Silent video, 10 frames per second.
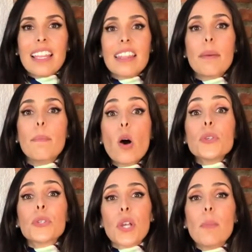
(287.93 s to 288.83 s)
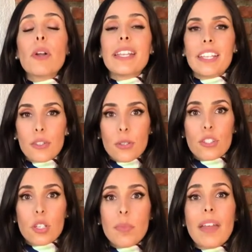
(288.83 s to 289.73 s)
The most common
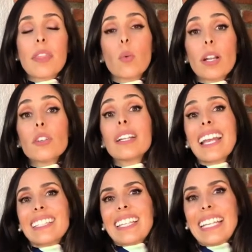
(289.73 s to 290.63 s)
internship, and the one you'll get